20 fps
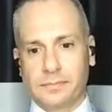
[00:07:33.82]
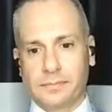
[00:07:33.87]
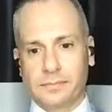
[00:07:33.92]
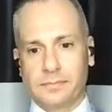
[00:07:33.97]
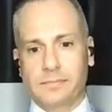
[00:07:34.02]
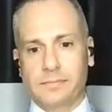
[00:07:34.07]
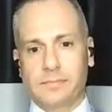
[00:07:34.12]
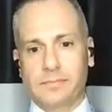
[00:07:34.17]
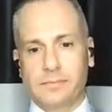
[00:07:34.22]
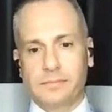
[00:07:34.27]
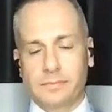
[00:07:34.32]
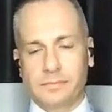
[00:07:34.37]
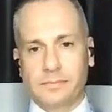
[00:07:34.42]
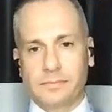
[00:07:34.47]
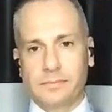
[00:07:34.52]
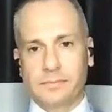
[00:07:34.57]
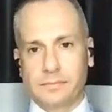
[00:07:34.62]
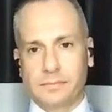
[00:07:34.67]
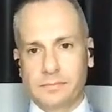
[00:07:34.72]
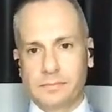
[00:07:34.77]

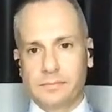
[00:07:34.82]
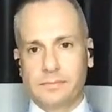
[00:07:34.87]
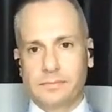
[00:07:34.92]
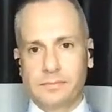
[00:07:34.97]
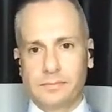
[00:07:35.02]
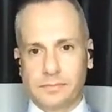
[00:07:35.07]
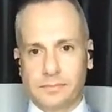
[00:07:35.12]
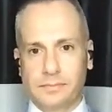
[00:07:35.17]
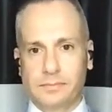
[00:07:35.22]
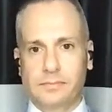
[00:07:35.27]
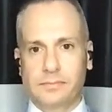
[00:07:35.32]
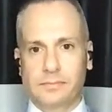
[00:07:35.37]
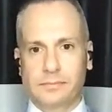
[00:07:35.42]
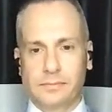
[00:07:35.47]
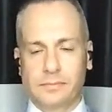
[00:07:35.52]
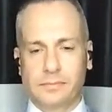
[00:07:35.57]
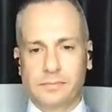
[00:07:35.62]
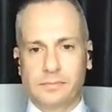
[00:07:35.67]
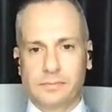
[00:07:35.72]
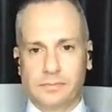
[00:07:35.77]

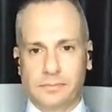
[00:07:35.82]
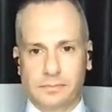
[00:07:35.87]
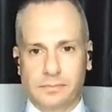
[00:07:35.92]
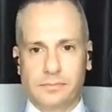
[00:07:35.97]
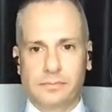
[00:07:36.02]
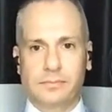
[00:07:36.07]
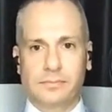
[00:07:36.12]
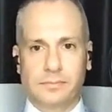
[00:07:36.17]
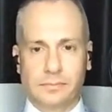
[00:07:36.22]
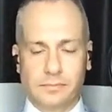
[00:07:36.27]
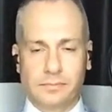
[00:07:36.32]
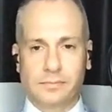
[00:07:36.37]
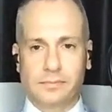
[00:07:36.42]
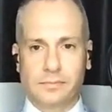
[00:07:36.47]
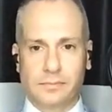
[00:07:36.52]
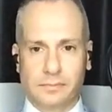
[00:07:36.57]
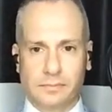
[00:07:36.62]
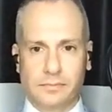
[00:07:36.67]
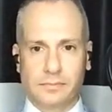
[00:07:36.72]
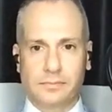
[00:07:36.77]

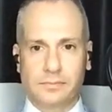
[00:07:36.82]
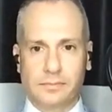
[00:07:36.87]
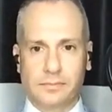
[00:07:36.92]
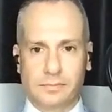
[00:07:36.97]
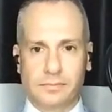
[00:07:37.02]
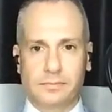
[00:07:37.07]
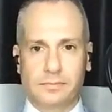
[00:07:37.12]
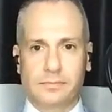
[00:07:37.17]
[no speech]